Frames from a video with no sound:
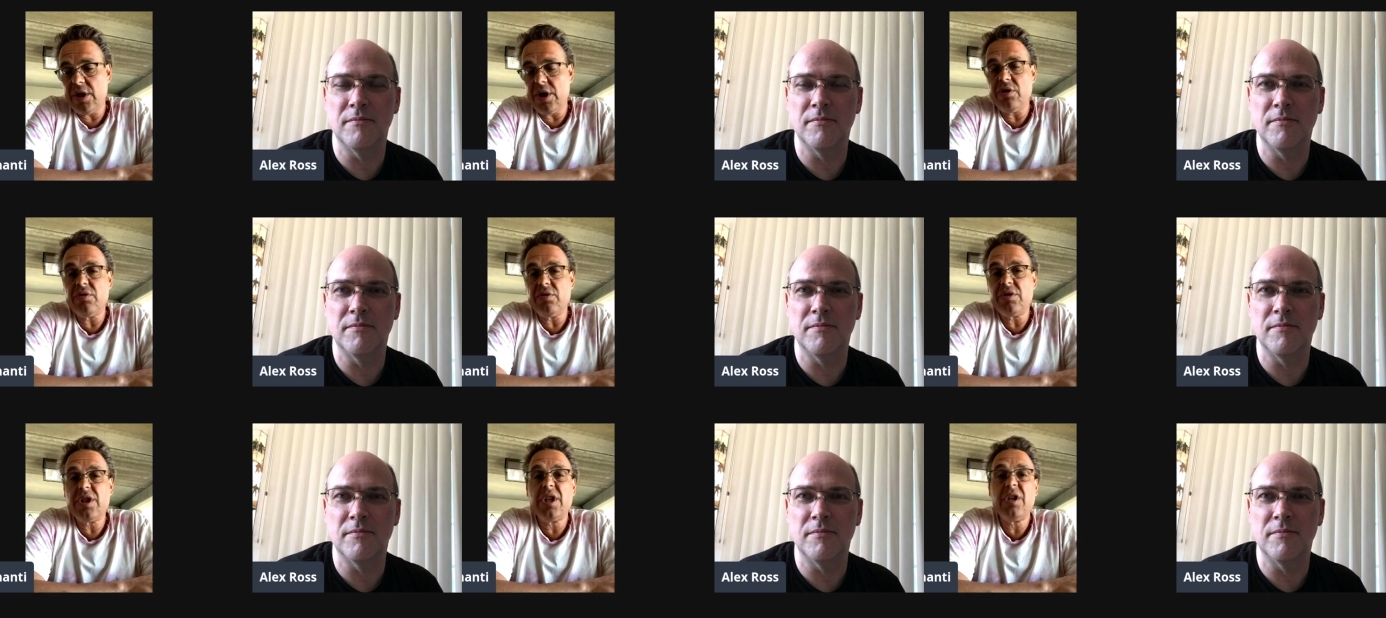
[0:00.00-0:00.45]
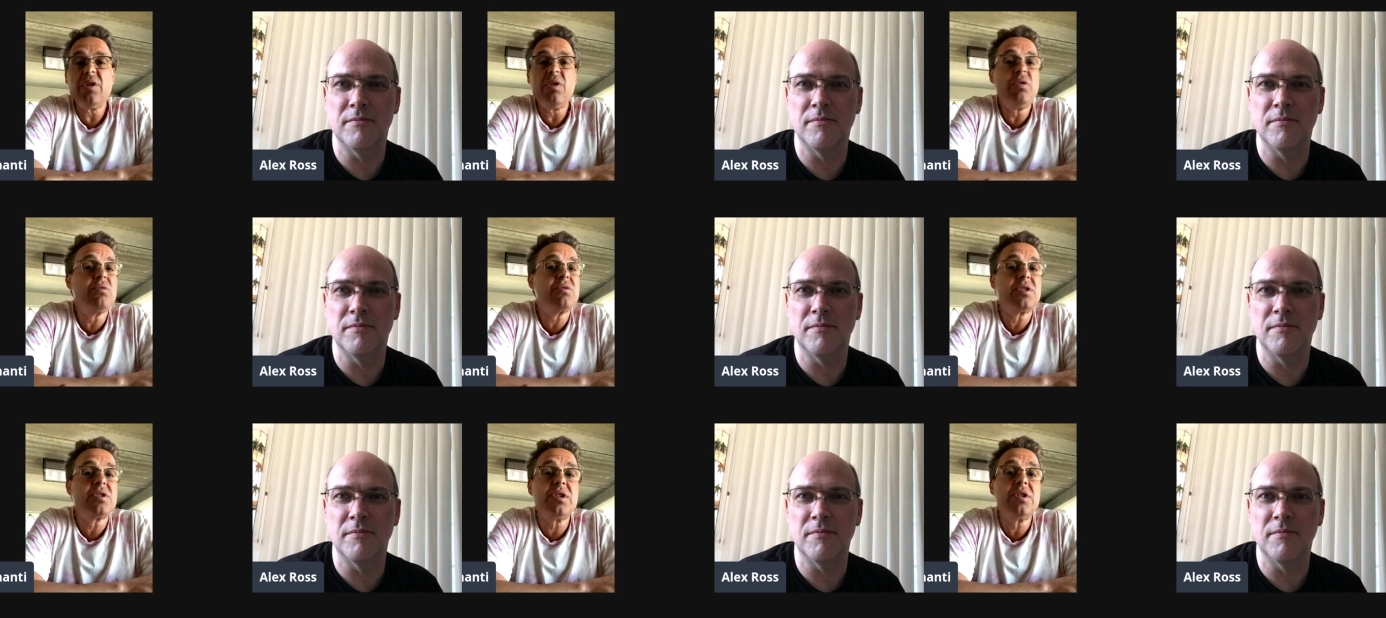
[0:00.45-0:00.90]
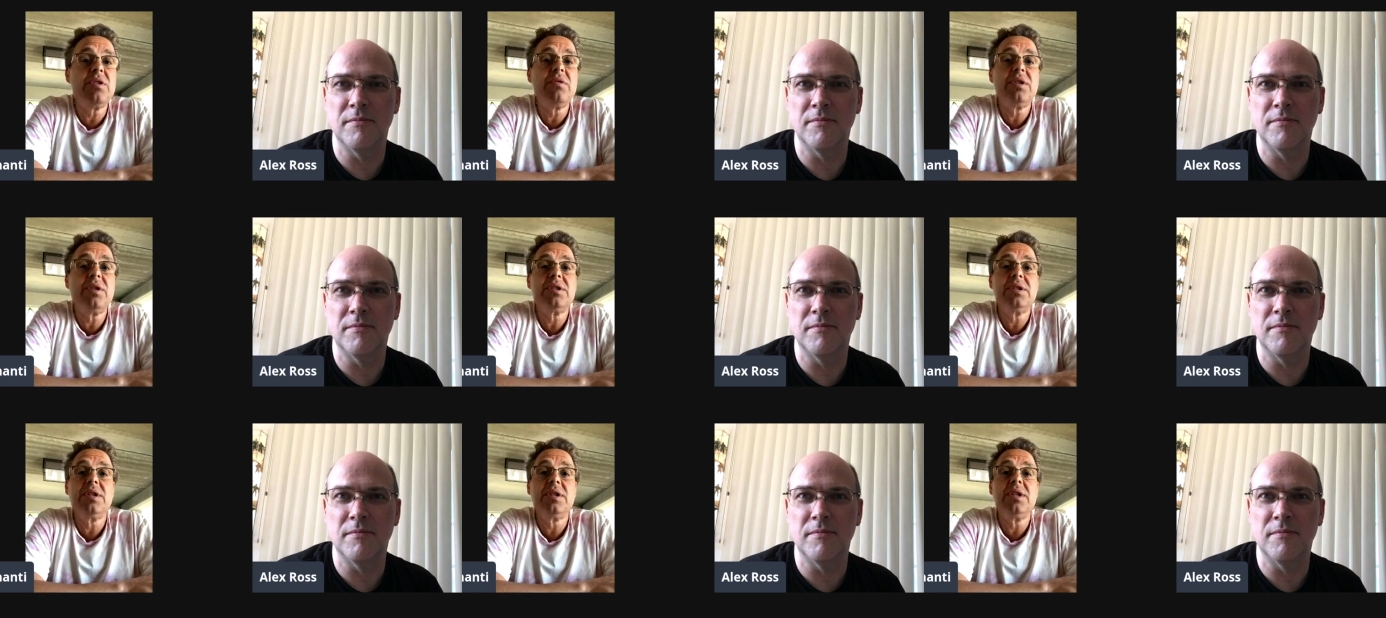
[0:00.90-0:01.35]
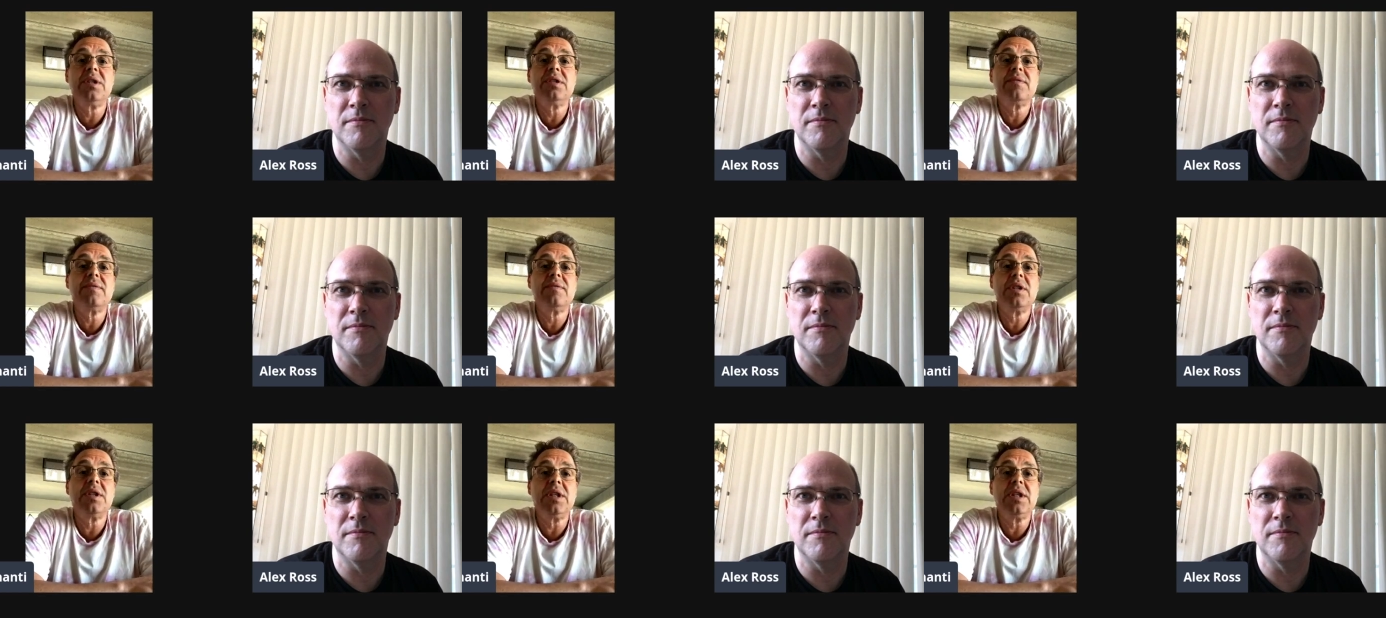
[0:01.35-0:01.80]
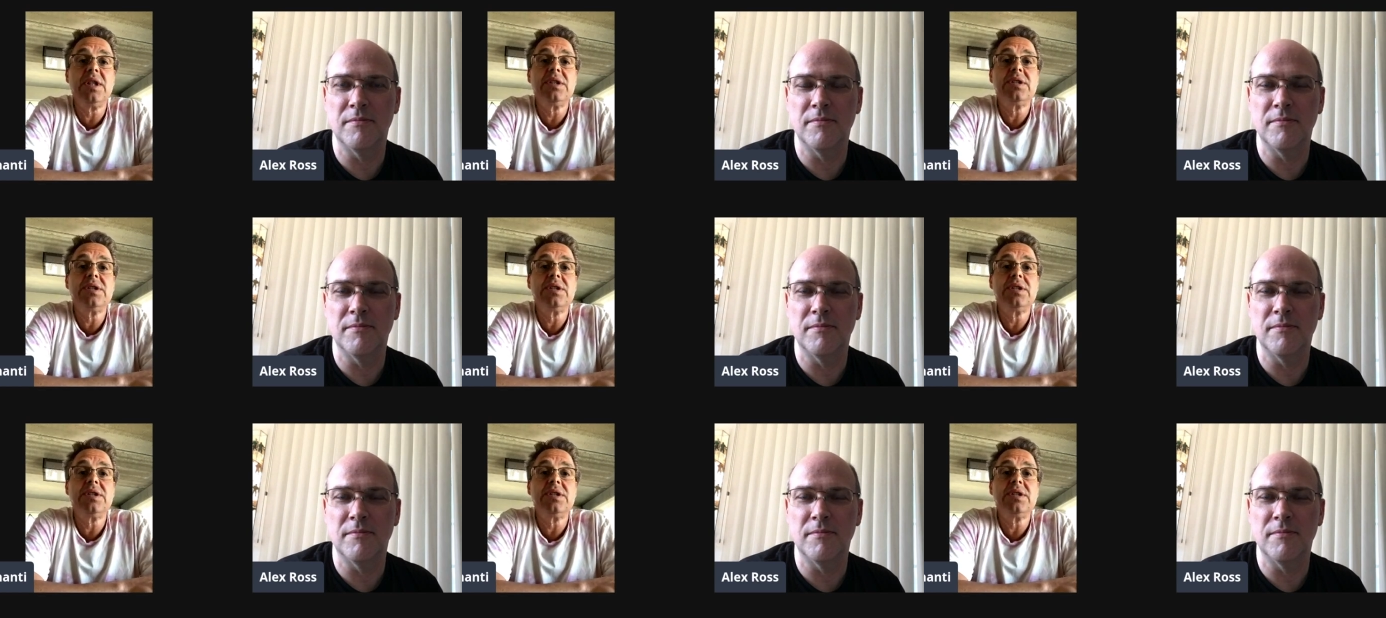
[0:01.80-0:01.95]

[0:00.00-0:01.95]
Speaker 1: that you did a whole series of these, of the D